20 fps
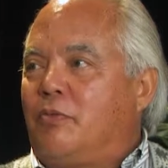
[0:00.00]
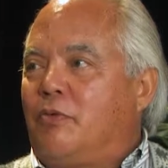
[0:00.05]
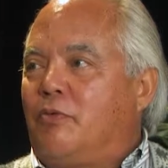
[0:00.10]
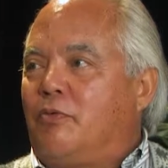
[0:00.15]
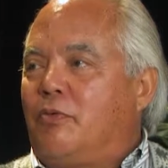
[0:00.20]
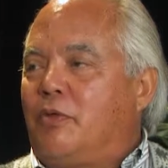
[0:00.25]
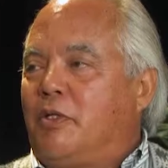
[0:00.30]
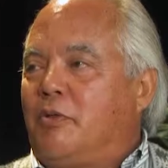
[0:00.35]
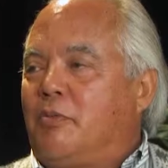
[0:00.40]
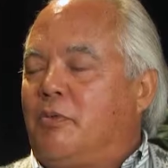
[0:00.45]

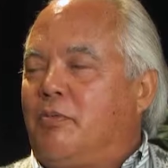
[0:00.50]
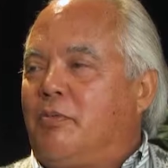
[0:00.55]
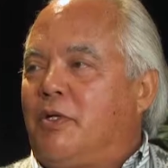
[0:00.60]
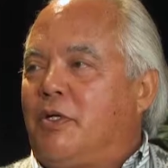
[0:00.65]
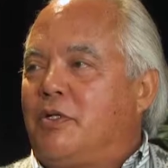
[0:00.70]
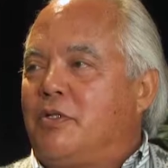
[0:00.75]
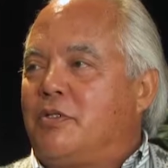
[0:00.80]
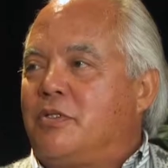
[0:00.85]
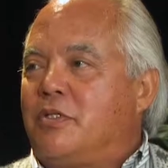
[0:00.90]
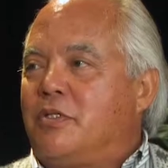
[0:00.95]
really
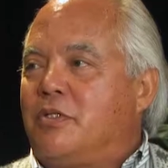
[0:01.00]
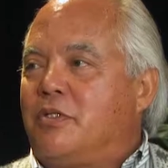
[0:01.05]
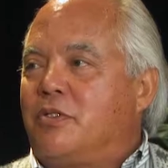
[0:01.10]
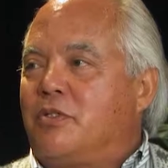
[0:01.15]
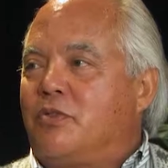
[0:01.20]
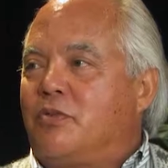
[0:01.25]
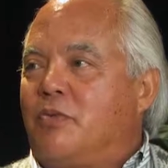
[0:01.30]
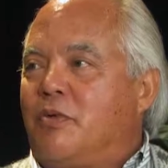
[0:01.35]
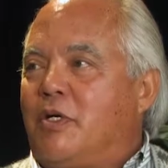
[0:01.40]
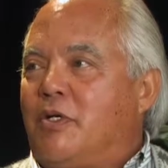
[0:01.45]
prepares
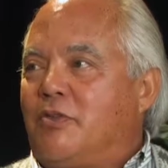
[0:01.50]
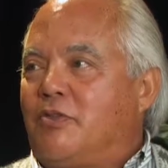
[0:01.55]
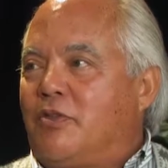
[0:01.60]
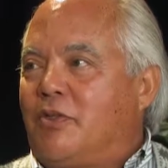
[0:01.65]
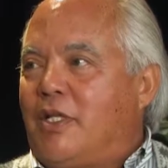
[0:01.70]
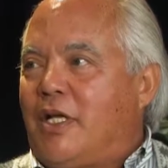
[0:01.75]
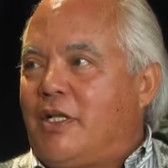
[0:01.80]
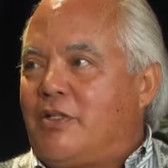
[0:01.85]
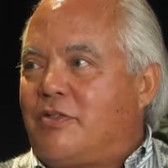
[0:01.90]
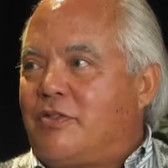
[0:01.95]
teachers well. So
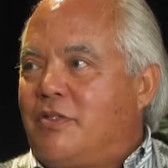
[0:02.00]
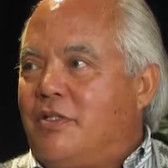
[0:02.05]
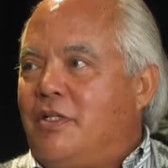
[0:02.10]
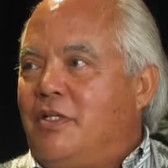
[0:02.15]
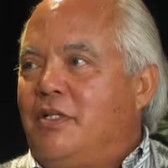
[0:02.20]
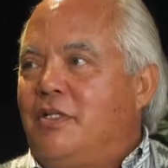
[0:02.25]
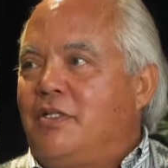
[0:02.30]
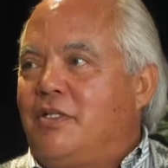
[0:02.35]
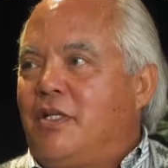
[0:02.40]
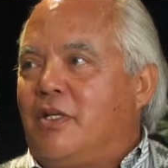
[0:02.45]
that's
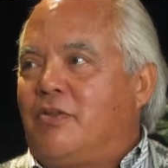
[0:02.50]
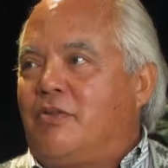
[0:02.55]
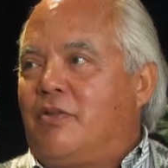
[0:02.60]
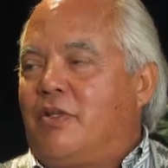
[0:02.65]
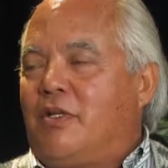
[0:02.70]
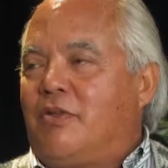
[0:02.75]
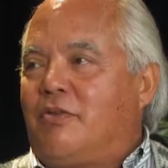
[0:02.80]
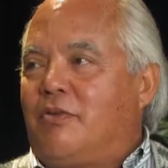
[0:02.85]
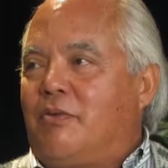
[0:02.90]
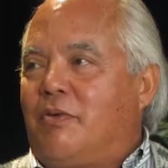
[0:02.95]

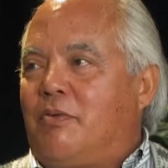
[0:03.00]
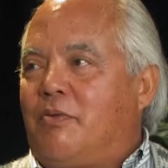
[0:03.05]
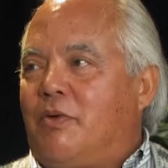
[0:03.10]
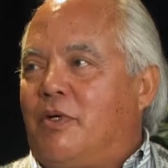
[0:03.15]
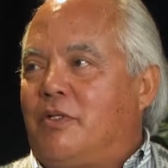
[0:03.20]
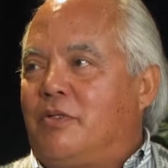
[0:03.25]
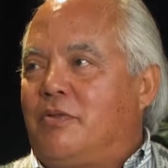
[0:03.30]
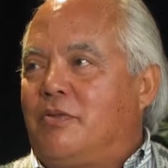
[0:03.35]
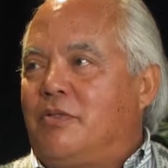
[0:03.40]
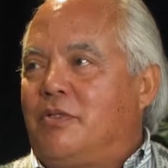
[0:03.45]
what we
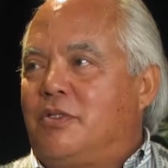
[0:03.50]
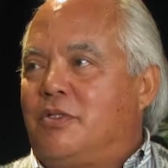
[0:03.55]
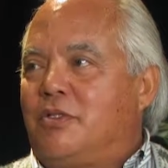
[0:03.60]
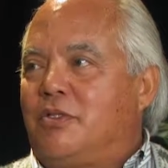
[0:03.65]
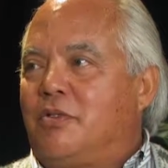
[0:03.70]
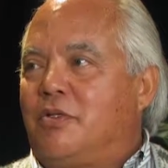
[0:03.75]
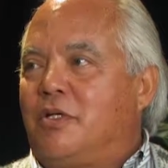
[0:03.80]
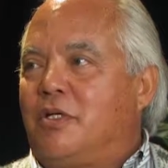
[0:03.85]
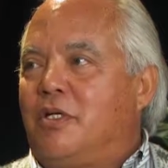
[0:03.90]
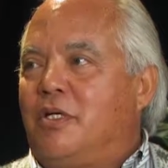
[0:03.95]
want to
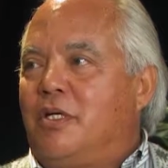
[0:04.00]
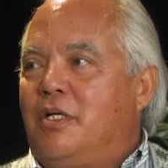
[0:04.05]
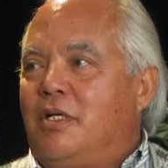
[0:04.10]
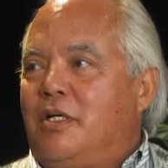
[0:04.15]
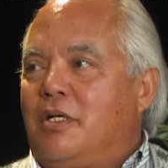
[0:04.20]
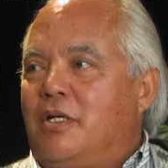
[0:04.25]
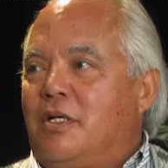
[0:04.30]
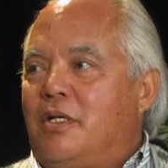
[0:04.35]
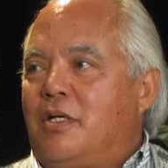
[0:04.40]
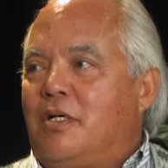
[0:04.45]
ensure.
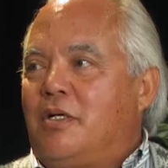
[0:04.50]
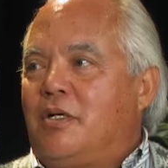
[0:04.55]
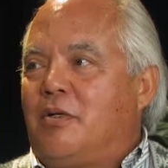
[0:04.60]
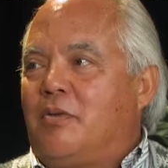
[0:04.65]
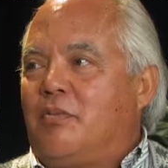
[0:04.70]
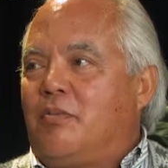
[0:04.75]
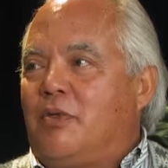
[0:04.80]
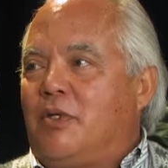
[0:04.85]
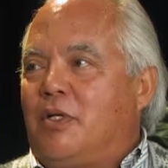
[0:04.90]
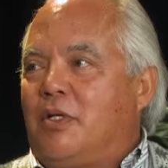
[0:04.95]

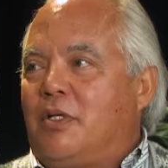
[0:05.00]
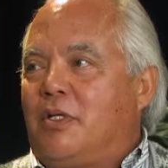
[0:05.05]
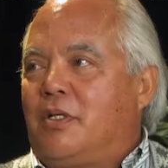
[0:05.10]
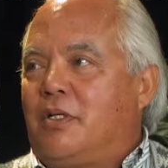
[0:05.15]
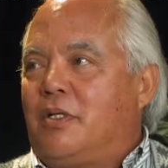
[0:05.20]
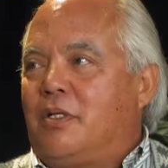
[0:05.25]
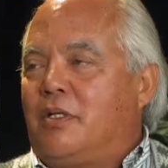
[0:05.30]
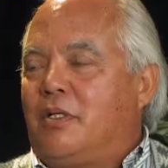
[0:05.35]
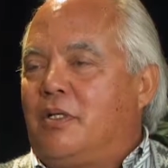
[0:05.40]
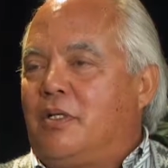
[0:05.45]

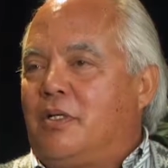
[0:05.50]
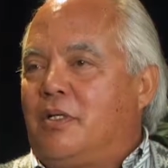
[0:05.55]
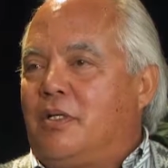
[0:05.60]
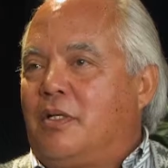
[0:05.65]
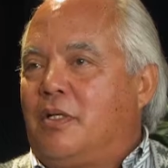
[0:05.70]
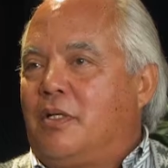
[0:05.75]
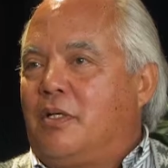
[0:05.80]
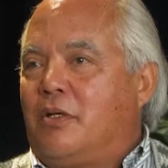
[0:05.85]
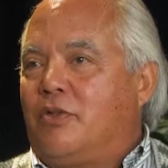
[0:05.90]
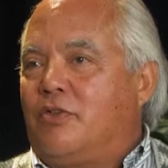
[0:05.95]

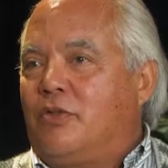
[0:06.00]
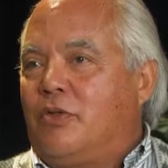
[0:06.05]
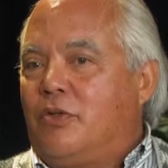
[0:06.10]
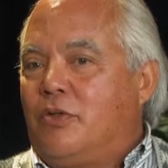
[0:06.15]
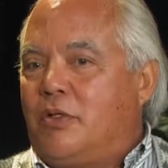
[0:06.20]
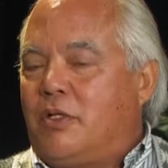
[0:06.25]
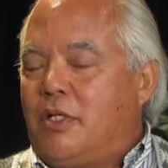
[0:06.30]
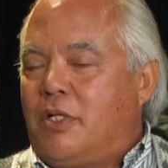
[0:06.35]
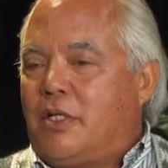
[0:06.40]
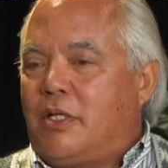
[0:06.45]
And also
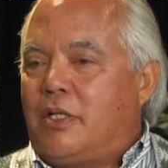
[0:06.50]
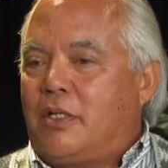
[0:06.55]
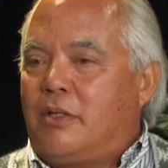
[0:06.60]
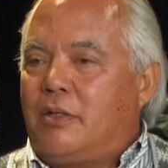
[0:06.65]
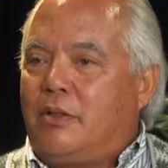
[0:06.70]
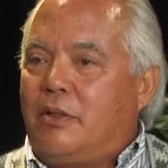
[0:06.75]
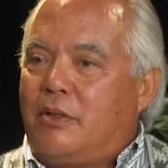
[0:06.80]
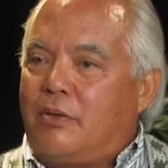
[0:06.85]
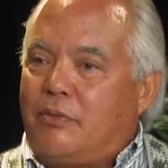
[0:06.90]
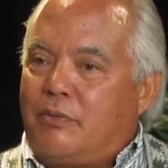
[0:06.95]
looking at,
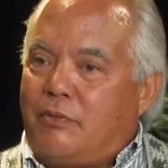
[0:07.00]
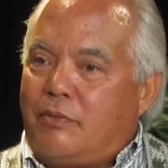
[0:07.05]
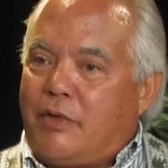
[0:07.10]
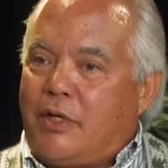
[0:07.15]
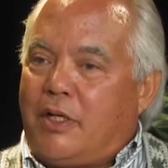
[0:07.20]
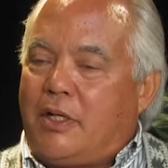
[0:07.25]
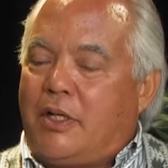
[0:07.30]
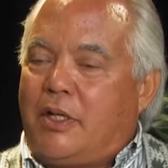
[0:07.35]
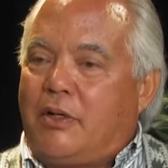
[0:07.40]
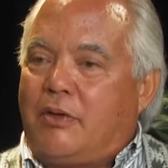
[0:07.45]

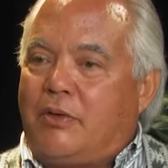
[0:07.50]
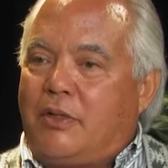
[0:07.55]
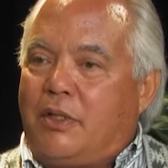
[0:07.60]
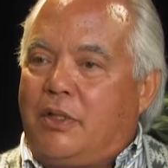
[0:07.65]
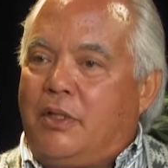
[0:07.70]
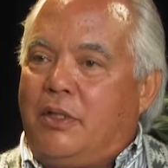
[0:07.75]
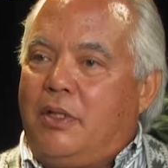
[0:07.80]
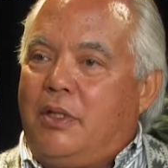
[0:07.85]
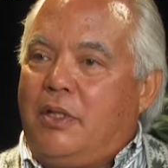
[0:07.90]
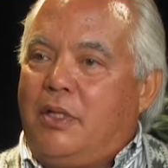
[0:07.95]
right now
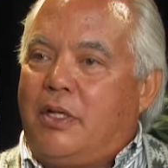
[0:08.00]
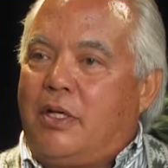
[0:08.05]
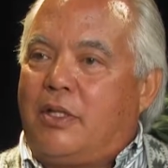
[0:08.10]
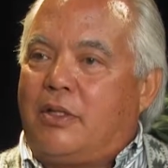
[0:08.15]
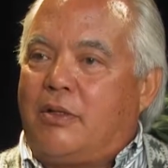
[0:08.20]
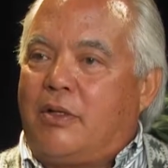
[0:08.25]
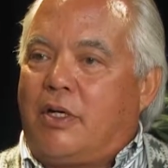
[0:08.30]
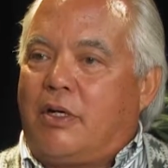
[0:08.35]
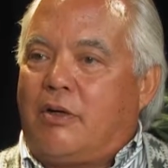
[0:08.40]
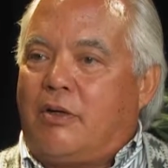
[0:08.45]
the
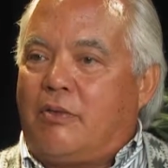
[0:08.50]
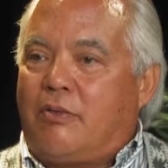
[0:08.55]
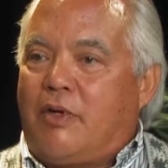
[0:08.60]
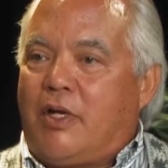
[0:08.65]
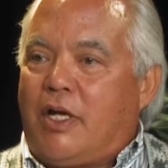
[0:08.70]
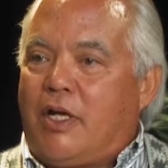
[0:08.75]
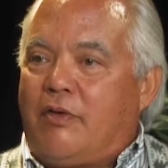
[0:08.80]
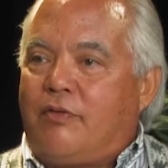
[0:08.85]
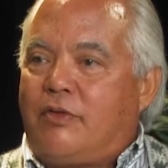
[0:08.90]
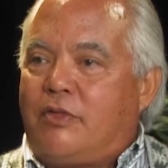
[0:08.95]
other area we
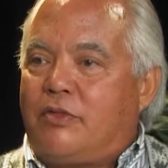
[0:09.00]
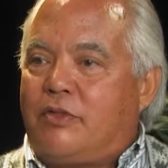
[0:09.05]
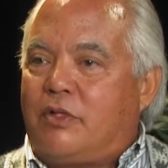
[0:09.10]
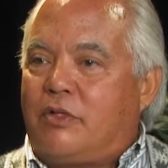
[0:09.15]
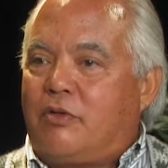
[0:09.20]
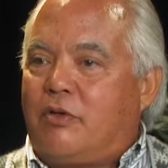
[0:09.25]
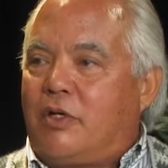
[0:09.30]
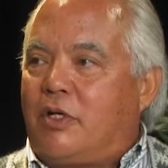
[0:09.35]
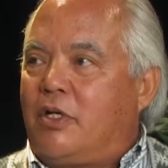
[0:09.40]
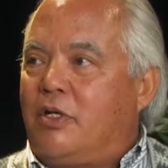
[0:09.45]
have is the
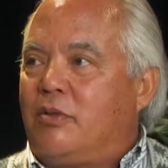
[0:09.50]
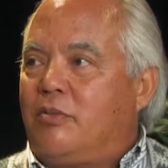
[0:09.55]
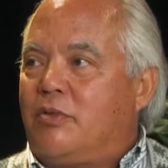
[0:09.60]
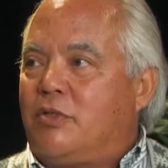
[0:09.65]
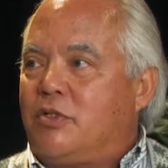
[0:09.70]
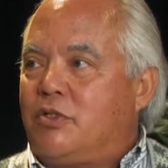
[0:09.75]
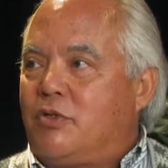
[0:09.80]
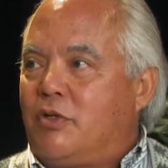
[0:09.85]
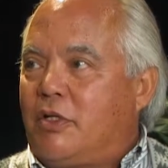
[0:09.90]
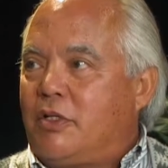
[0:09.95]
curriculum
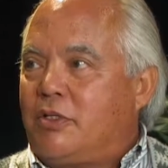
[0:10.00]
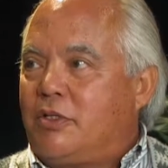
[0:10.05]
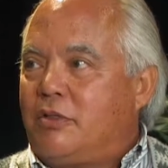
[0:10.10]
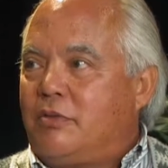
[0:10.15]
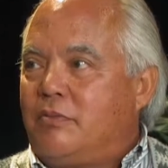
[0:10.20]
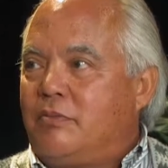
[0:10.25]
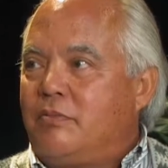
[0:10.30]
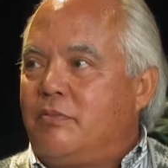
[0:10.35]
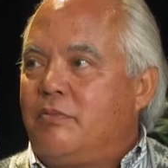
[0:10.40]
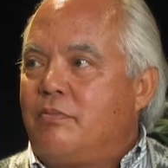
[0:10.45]

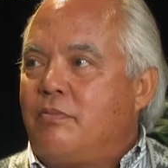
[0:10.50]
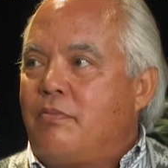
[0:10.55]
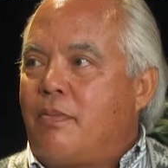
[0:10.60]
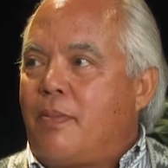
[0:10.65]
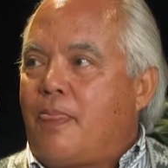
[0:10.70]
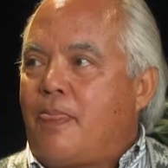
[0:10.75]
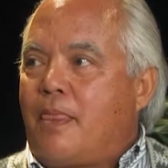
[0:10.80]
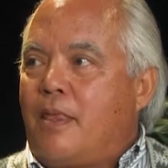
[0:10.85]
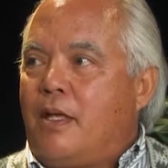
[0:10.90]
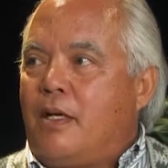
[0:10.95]
instruction,
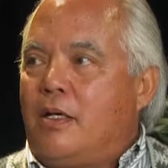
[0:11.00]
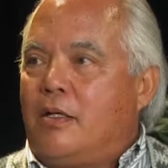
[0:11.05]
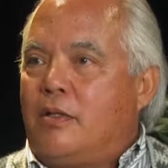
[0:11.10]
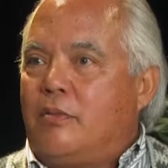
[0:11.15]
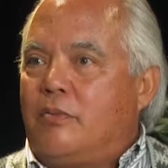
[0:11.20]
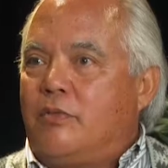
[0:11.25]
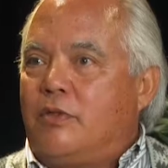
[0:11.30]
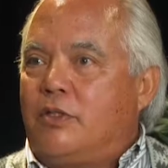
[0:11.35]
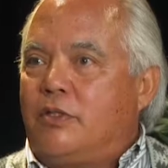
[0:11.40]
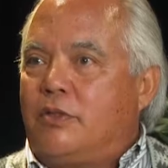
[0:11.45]

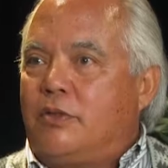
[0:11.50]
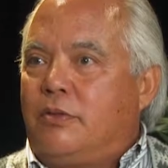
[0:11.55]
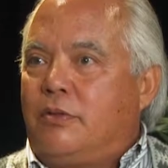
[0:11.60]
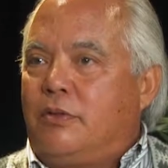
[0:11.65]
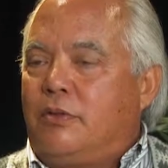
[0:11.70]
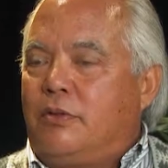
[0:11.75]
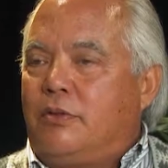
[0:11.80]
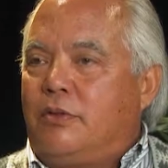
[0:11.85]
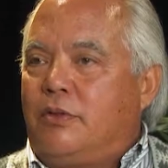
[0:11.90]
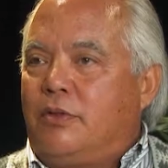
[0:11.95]
which
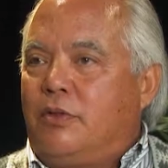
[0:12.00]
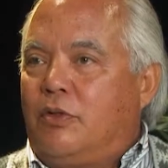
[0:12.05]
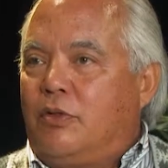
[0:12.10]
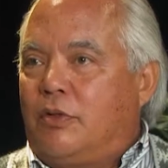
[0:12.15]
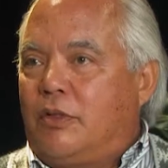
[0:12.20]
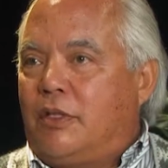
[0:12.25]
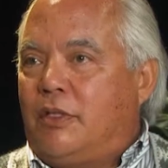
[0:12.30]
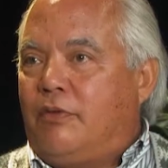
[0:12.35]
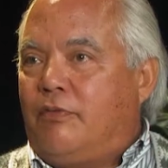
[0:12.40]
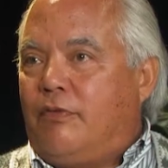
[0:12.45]

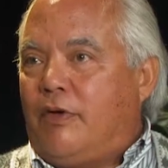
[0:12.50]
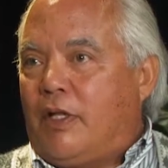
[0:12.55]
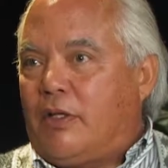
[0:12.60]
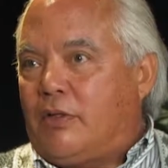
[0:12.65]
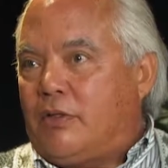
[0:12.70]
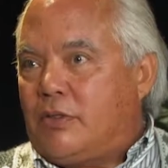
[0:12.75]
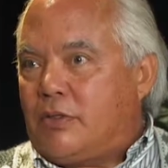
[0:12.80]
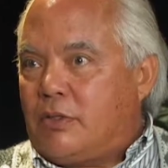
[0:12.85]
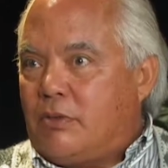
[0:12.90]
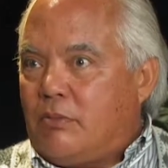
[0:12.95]
currently
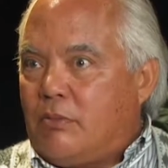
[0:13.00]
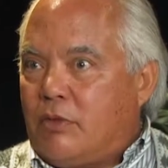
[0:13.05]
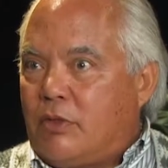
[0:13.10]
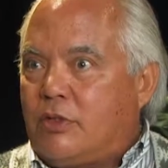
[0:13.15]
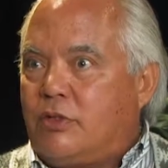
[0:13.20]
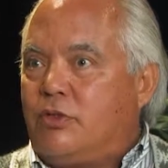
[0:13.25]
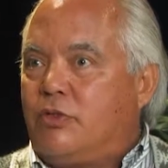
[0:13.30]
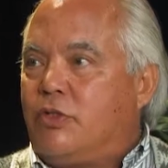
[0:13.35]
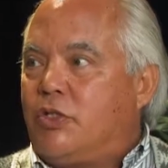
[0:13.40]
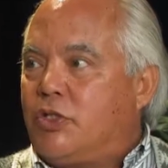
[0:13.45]
follows a more
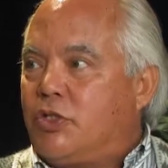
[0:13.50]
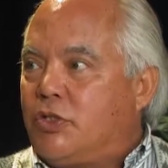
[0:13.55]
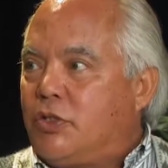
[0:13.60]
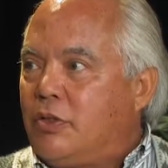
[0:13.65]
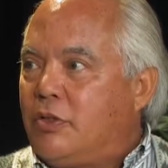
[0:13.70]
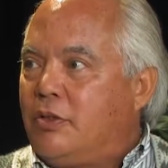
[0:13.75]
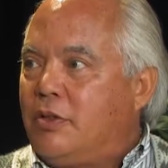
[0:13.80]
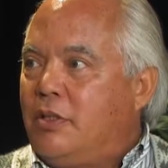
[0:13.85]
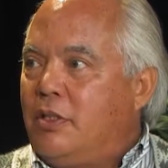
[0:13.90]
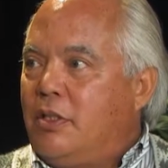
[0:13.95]
traditional